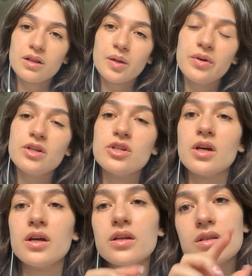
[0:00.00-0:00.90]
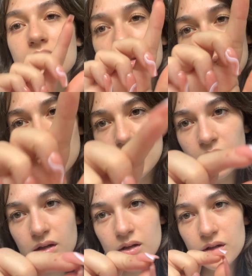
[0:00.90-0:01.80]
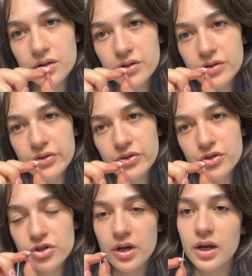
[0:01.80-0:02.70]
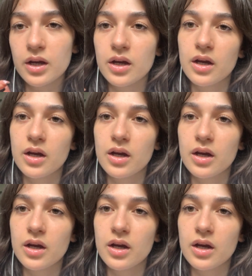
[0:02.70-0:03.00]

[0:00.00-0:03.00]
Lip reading: Let me just check